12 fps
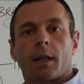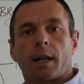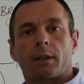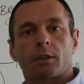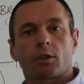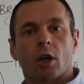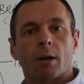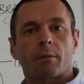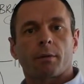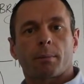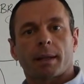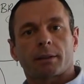And the job
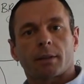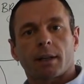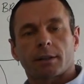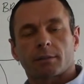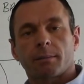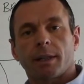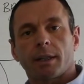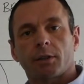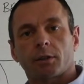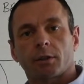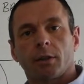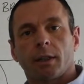of your pectoralis
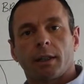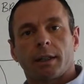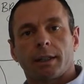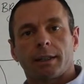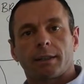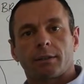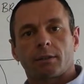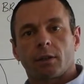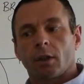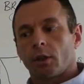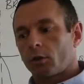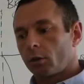major is
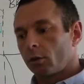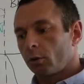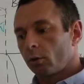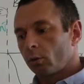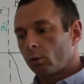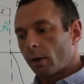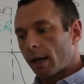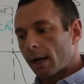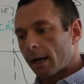to